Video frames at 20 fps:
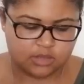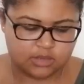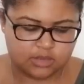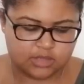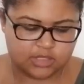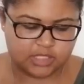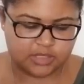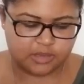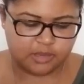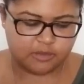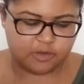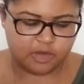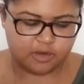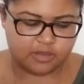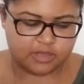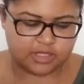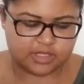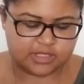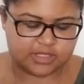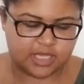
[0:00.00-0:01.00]
Tell me more
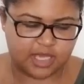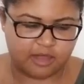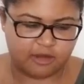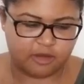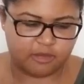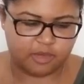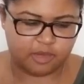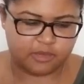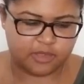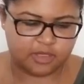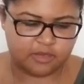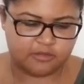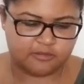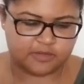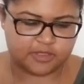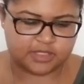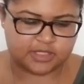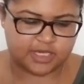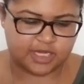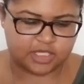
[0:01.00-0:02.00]
about this tower moment
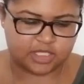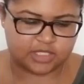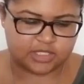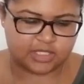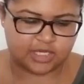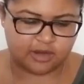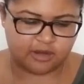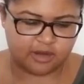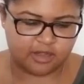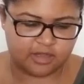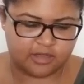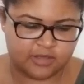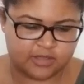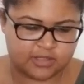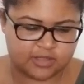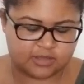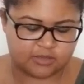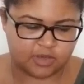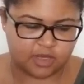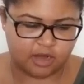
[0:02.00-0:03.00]
for
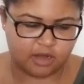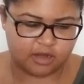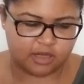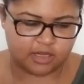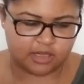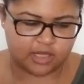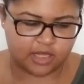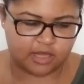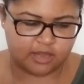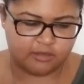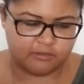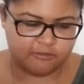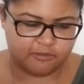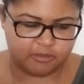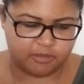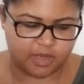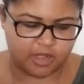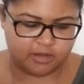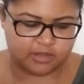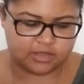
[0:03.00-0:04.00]
Sagittarius regarding love from
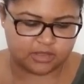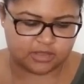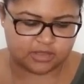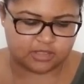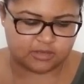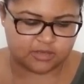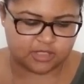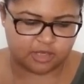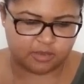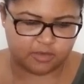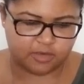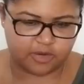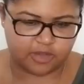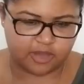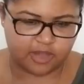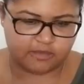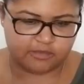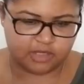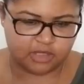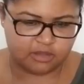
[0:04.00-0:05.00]
now until September
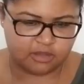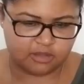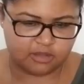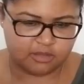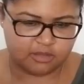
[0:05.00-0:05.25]
11th.